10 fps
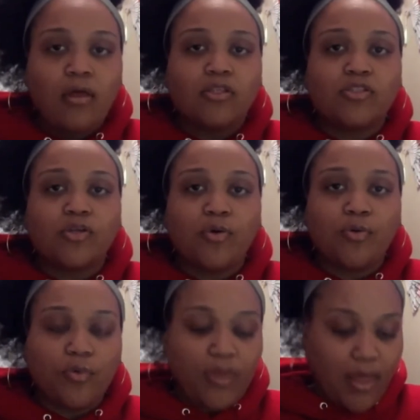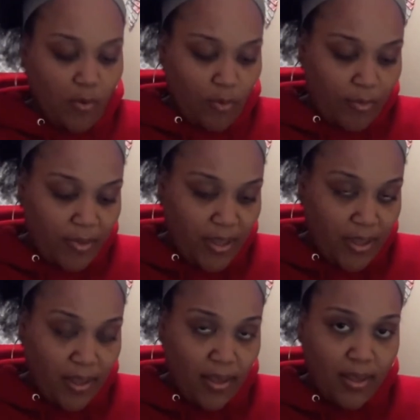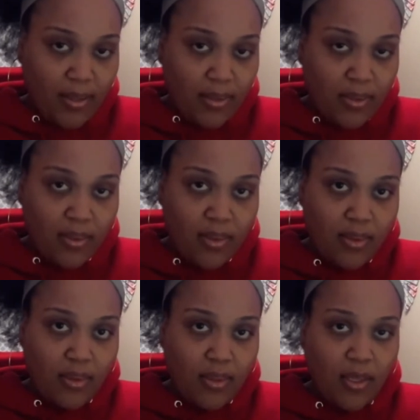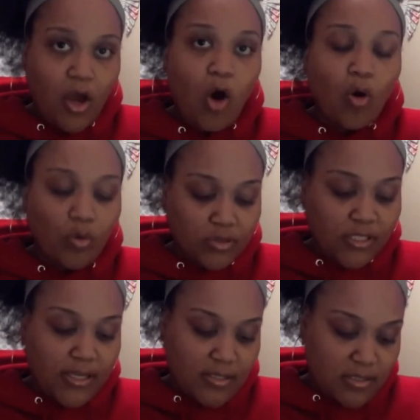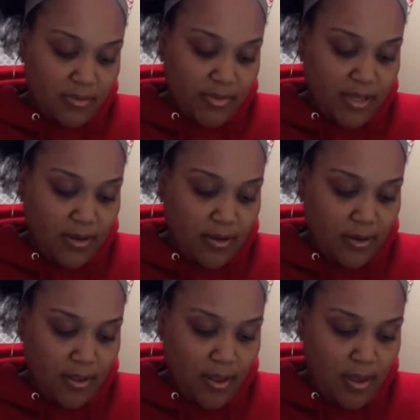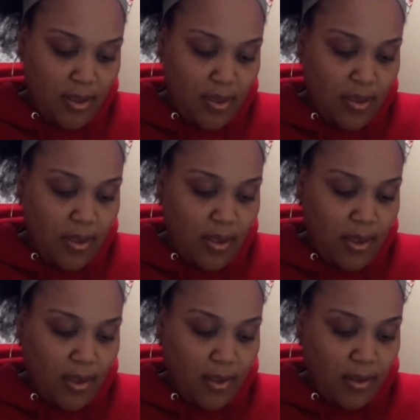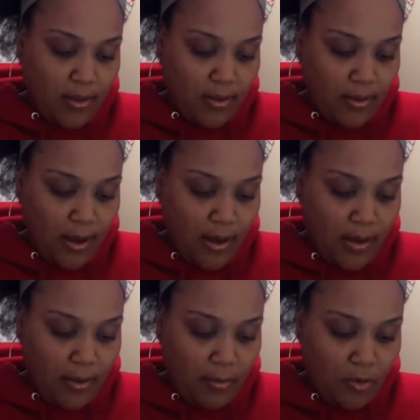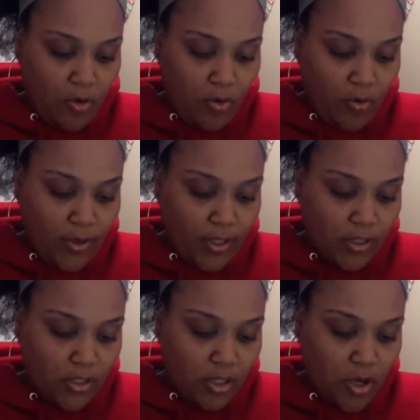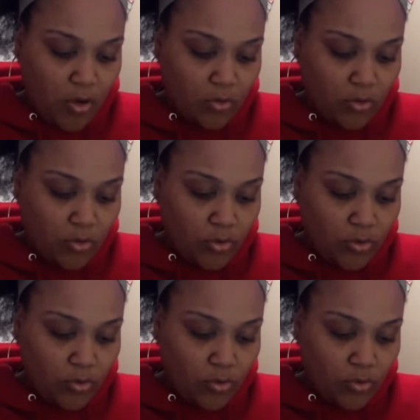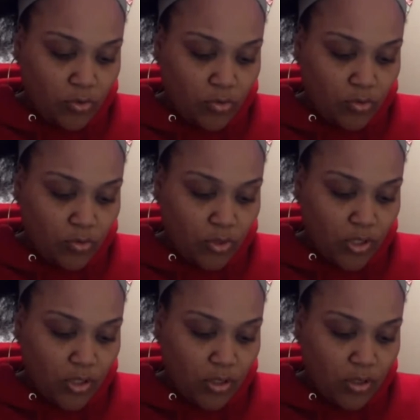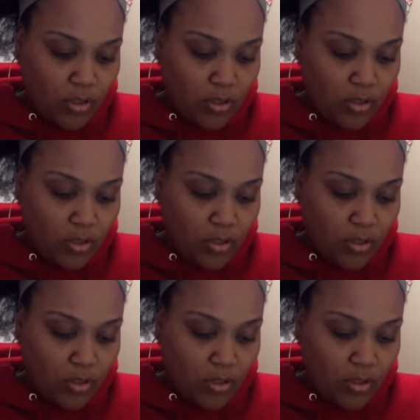So that would be in the Old Testament. And I am going to go to the